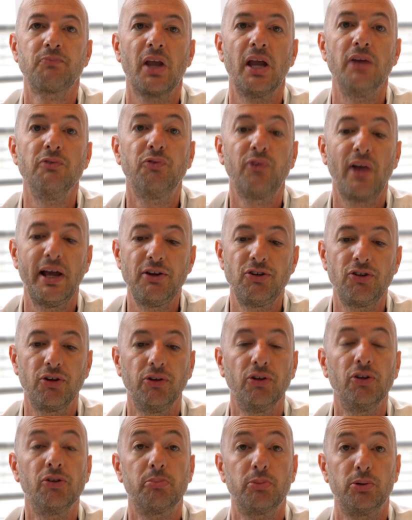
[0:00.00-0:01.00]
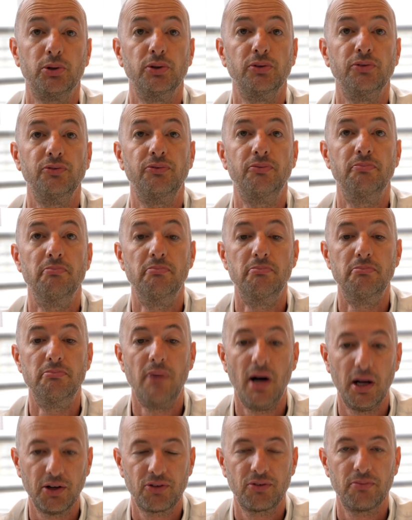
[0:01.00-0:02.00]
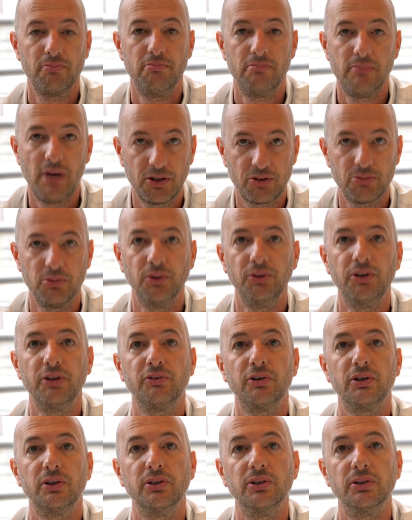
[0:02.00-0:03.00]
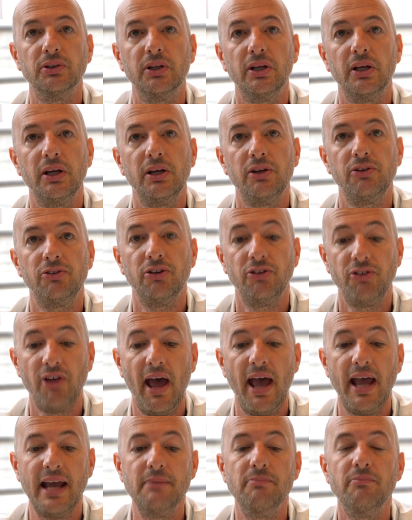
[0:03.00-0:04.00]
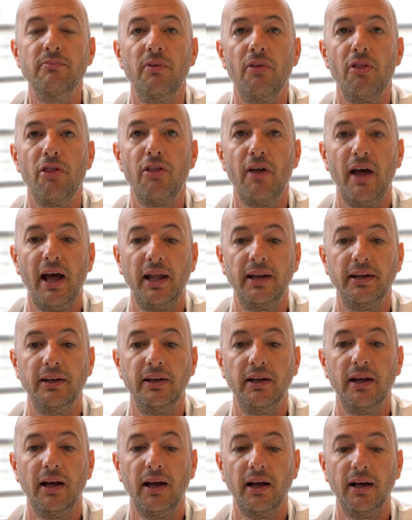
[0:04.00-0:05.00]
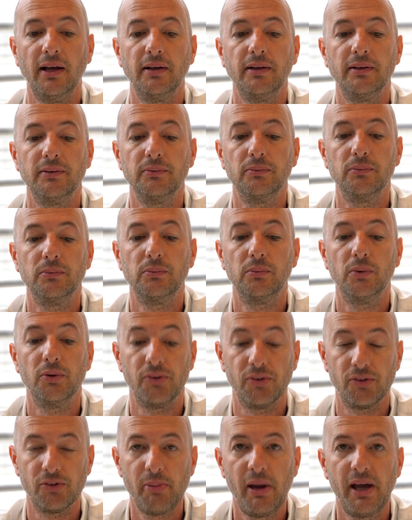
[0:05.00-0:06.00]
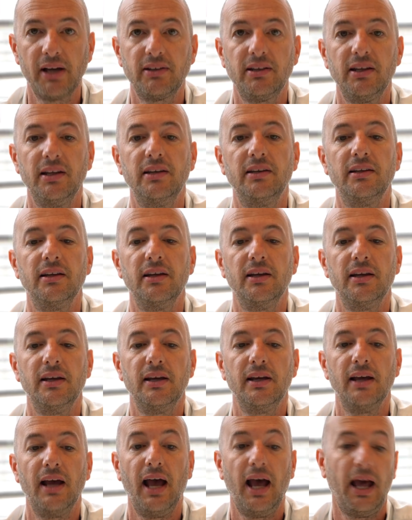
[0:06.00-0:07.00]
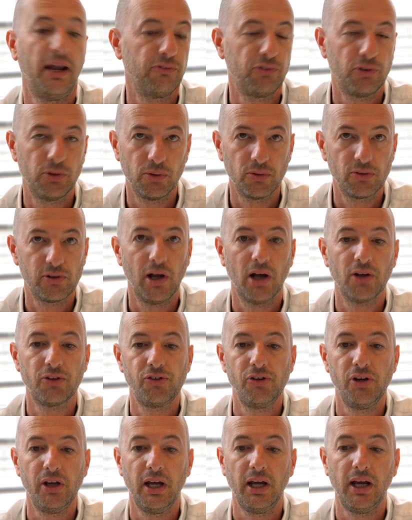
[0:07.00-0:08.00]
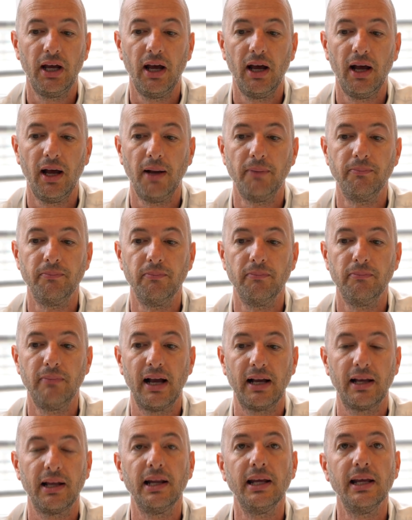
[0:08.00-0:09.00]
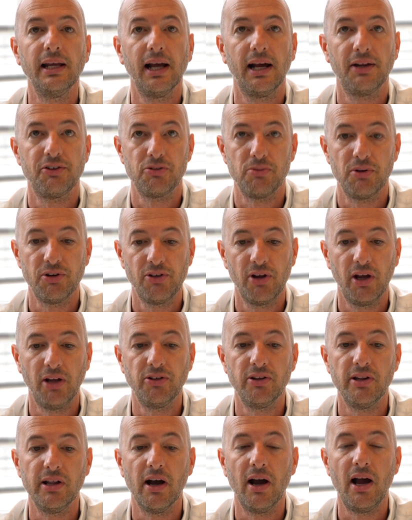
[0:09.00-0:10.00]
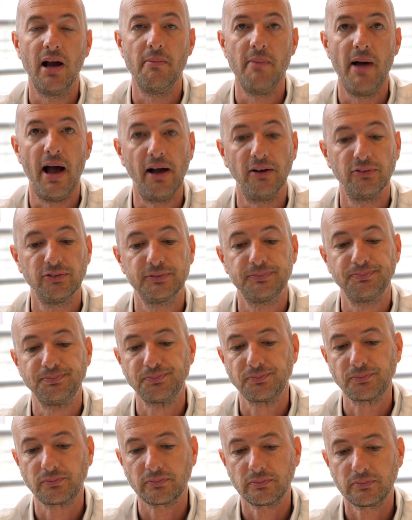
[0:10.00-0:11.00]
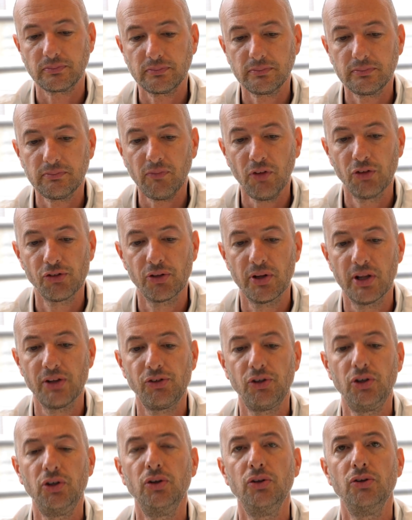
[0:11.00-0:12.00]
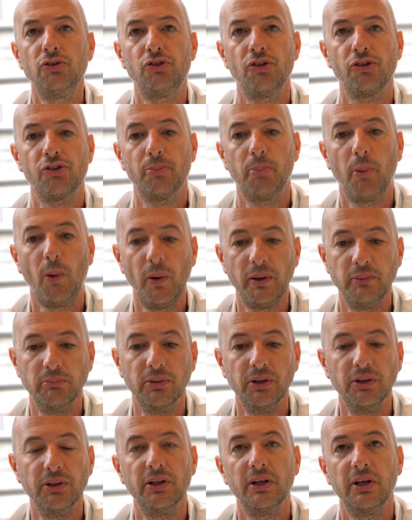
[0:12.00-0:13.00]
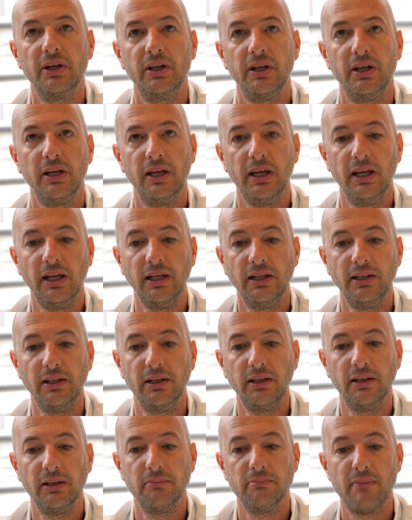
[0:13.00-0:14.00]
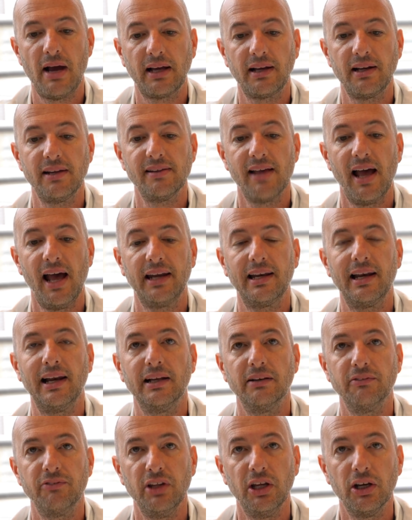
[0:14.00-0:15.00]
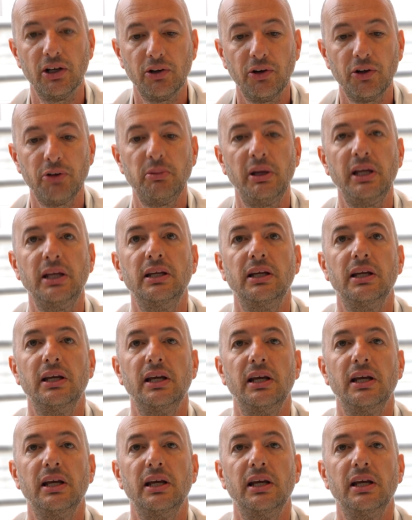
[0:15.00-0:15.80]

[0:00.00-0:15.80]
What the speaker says: Inflation has proved much, much more difficult to tame than was expected. And of course, last year, Macri had to return to the IMF. So there's huge disappointment in Macri's handling of the economy.